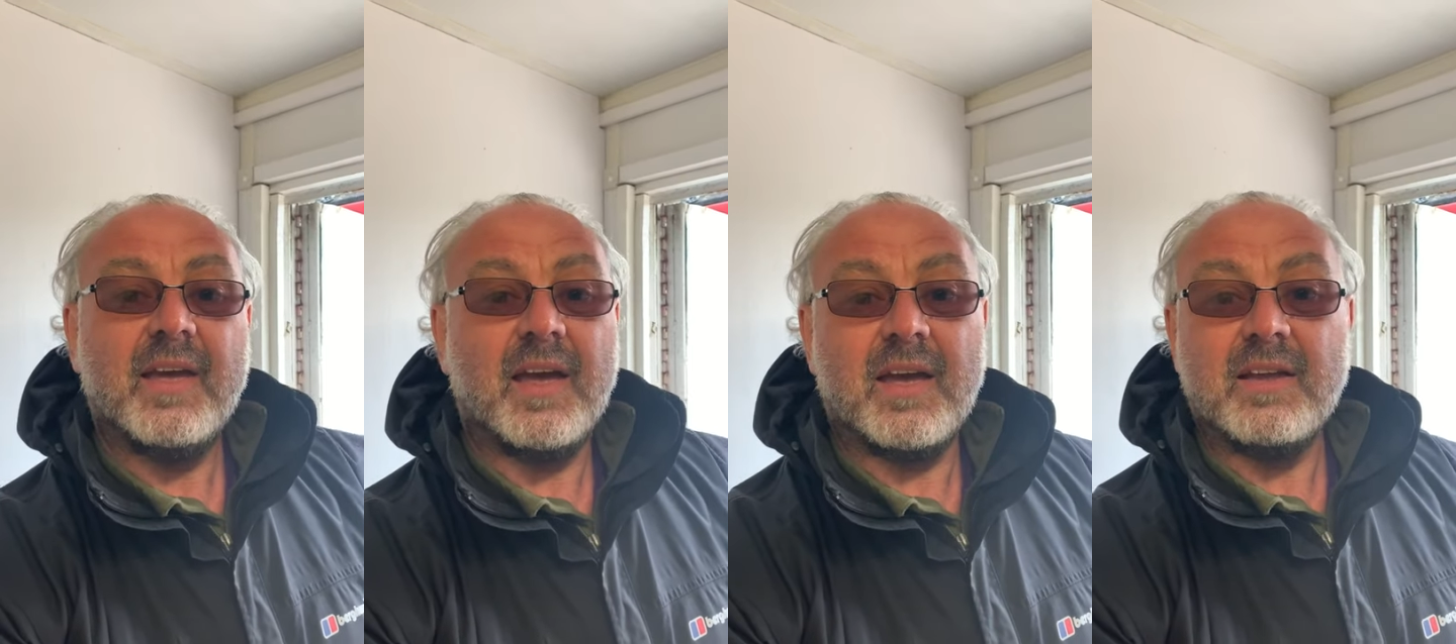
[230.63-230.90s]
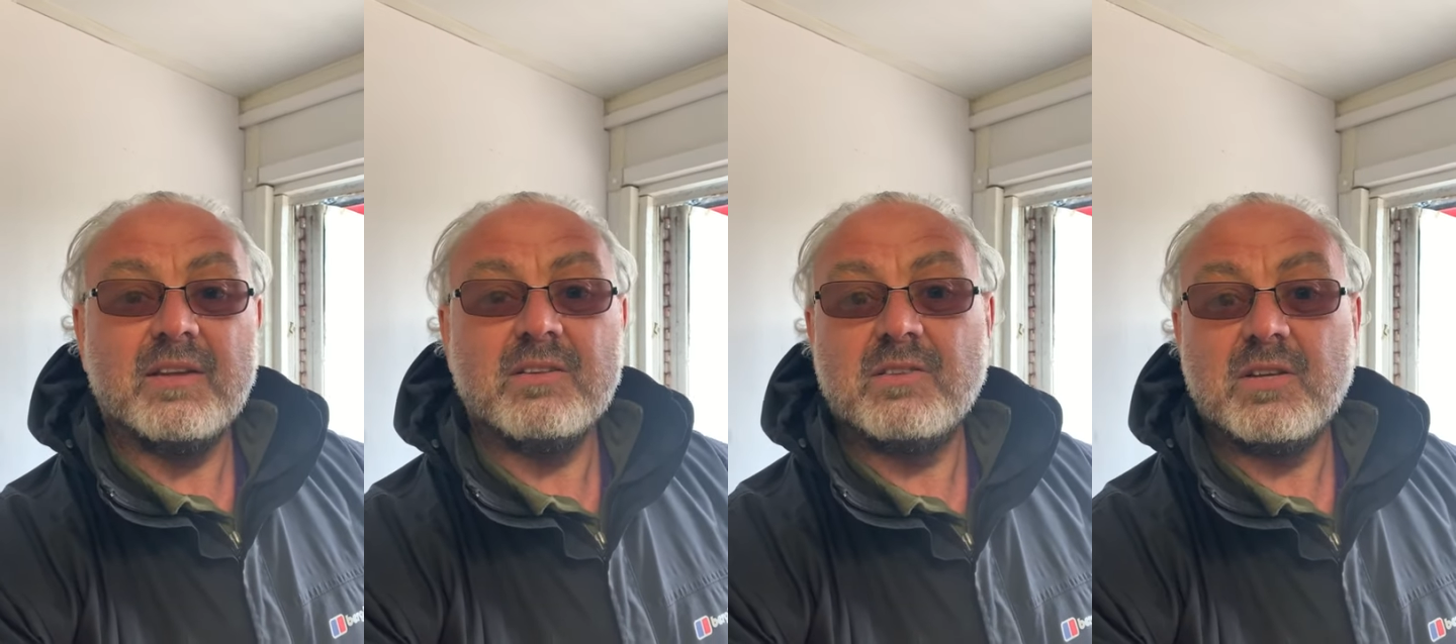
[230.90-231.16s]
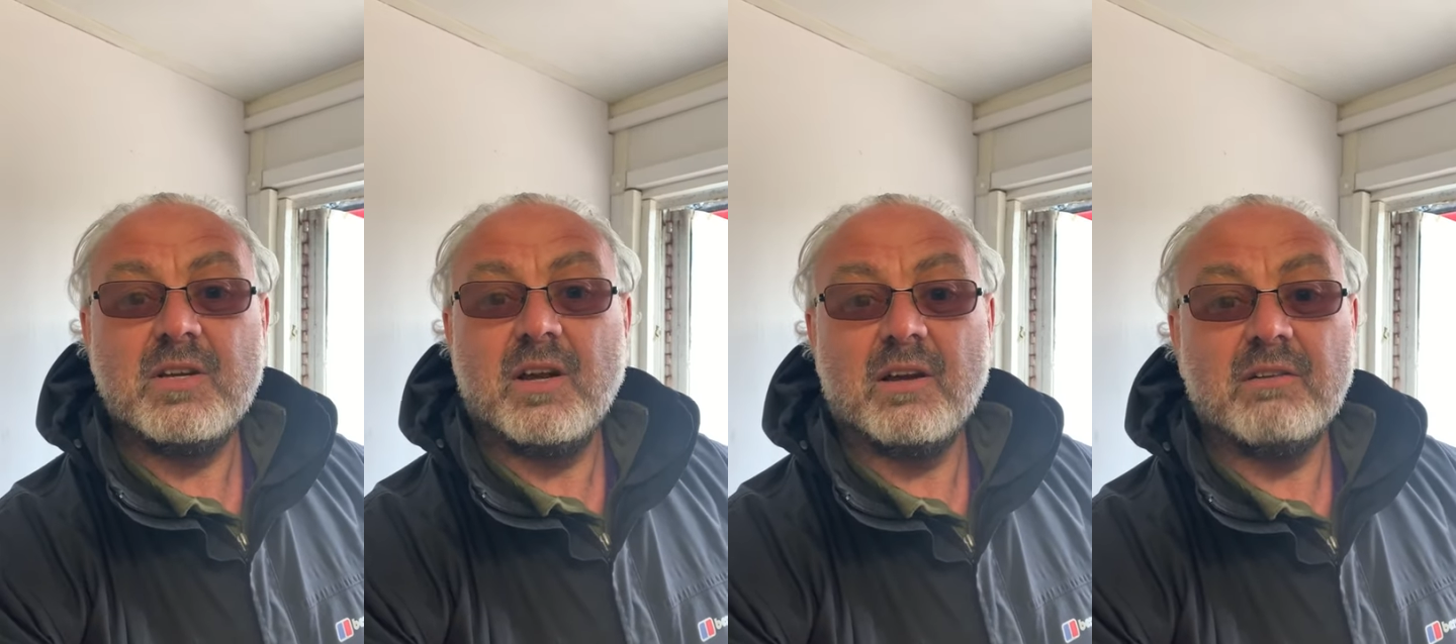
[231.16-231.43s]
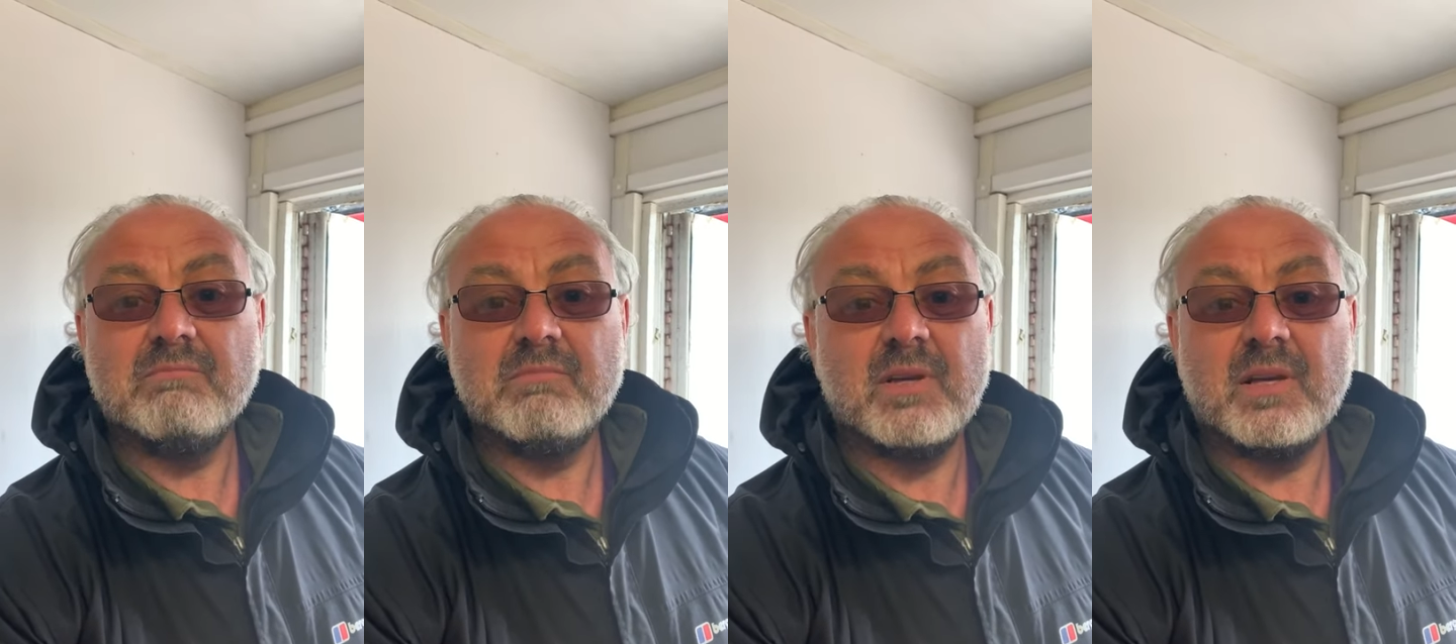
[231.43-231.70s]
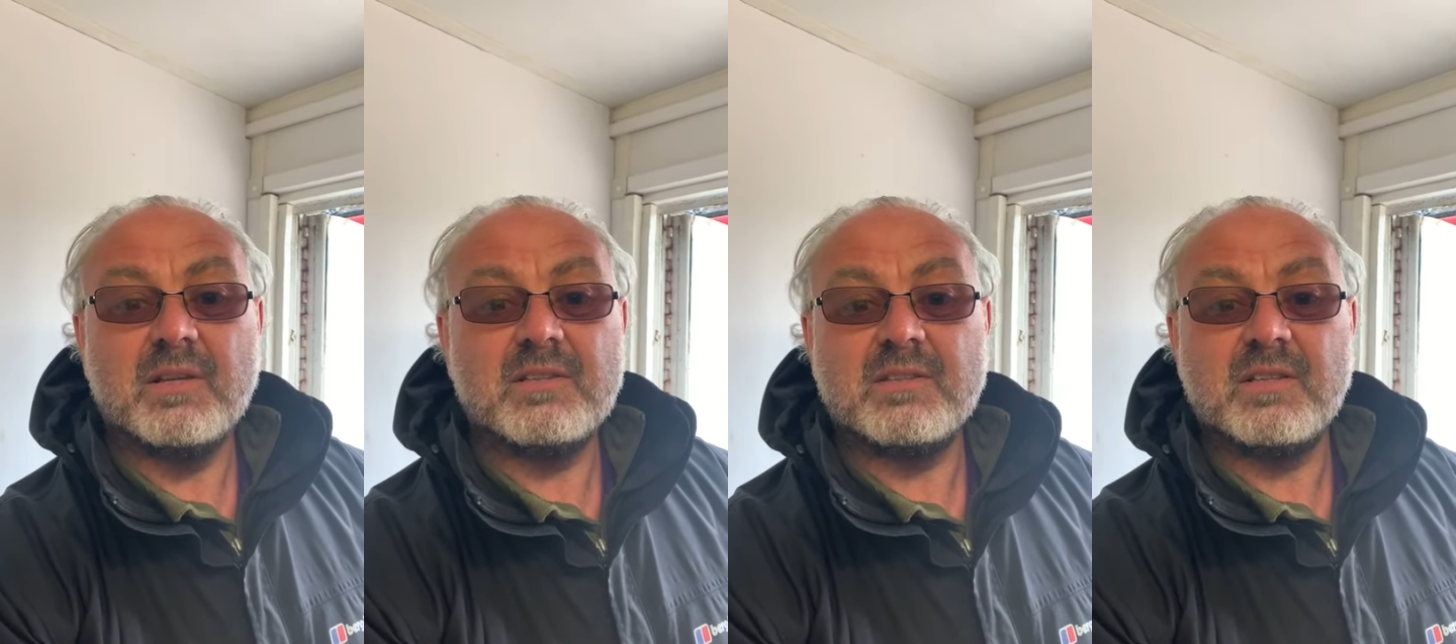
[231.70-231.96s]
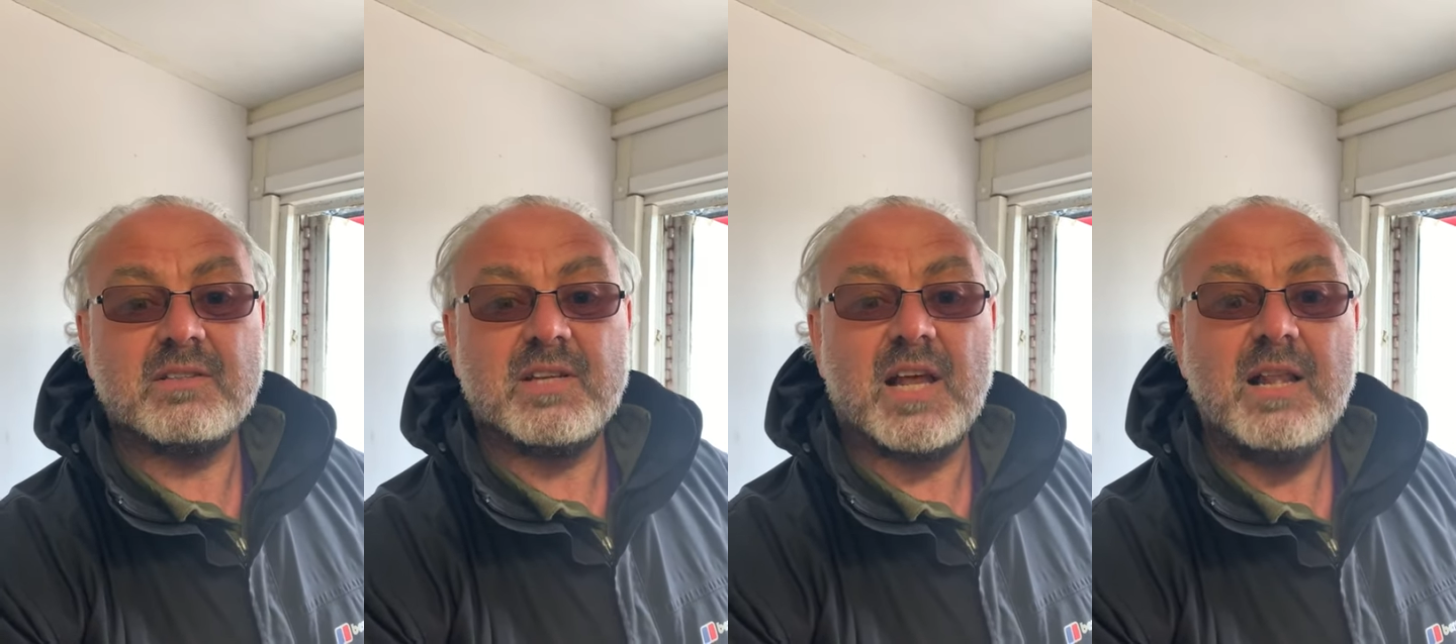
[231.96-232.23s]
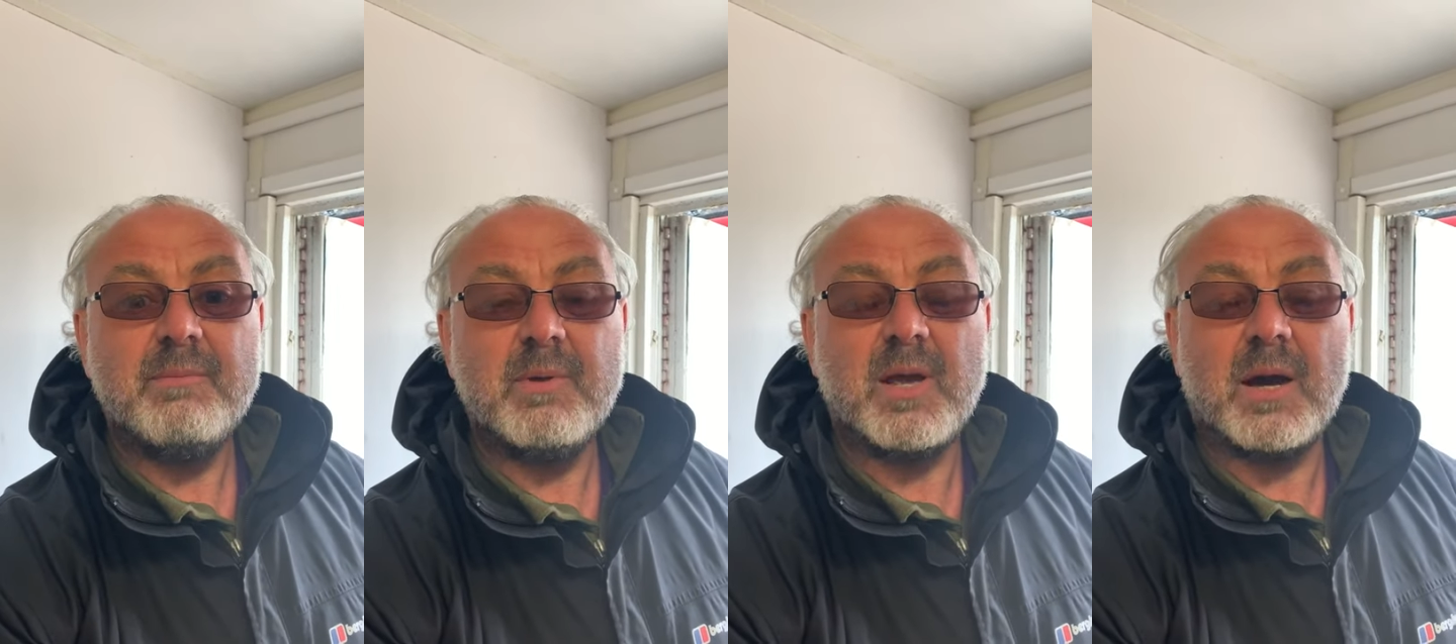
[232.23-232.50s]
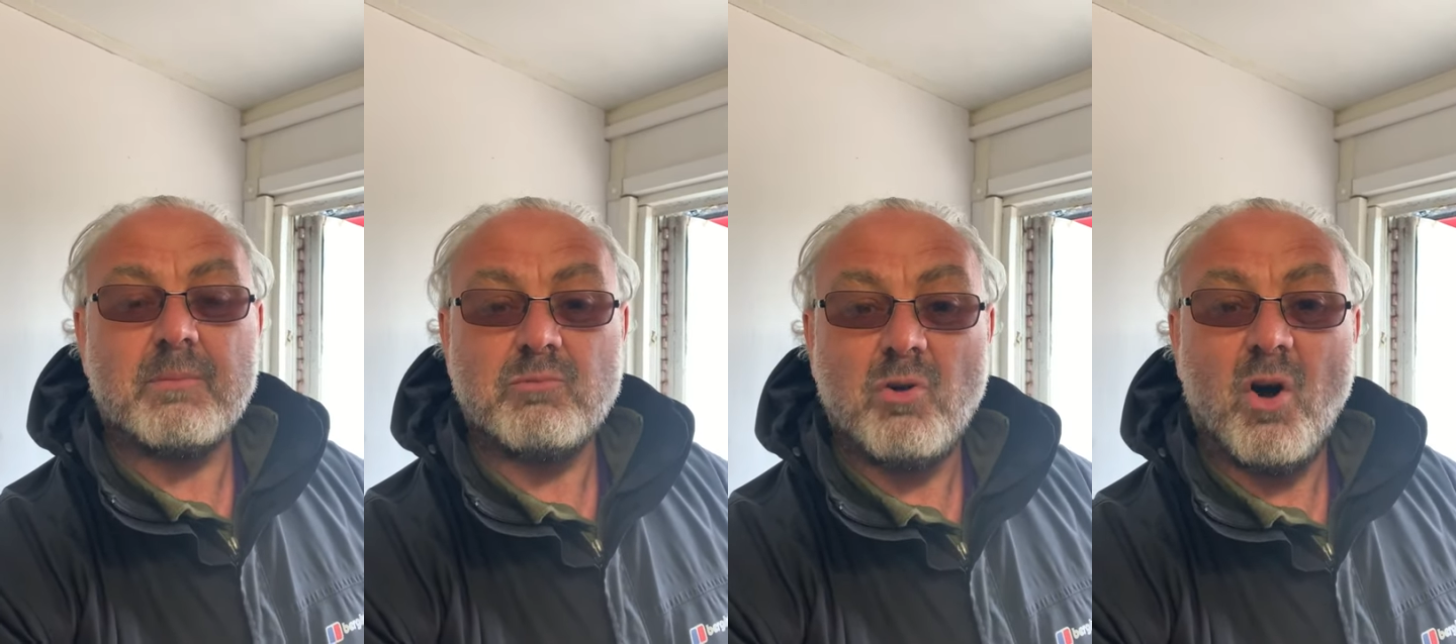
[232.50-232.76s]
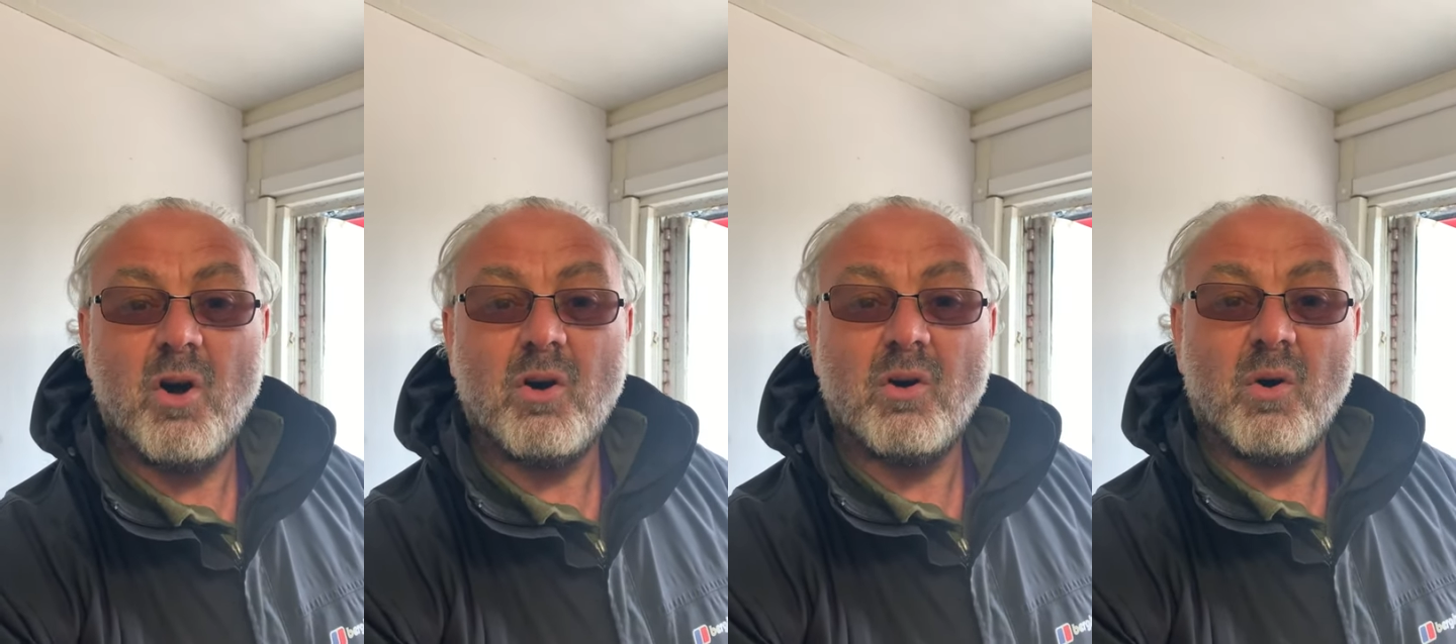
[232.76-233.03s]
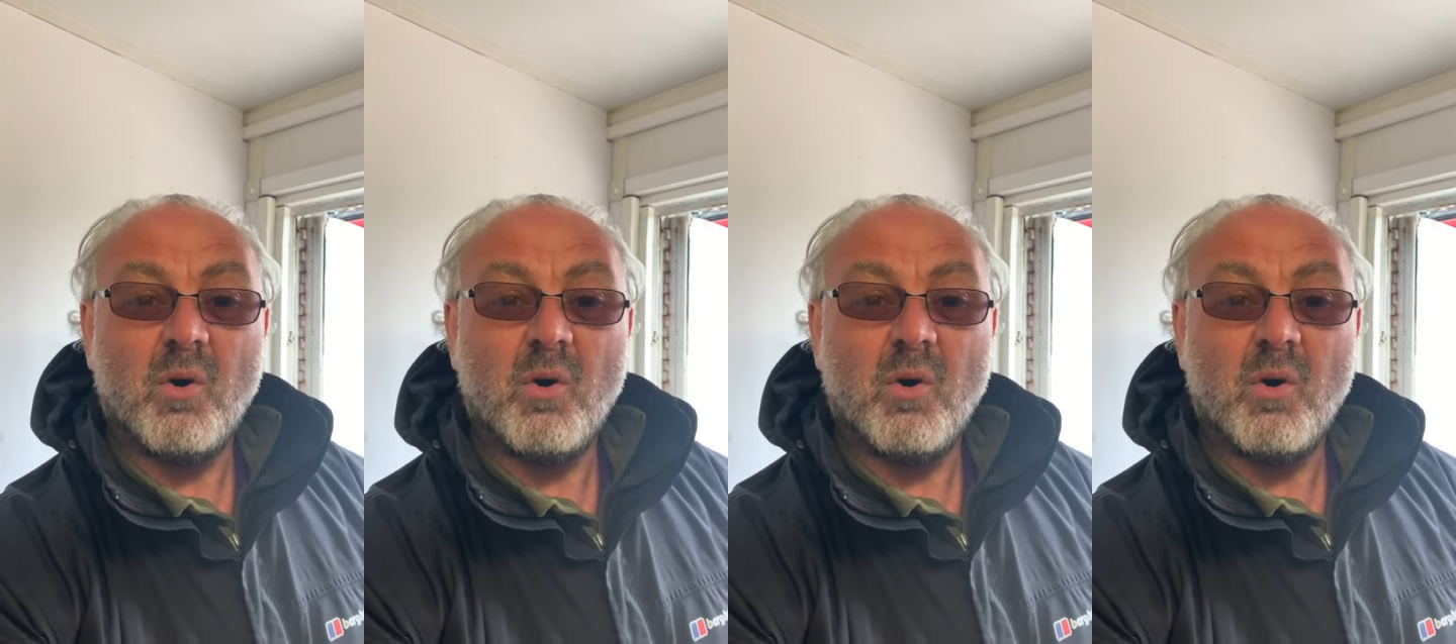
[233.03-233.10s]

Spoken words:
and you know, tell me I'm wrong,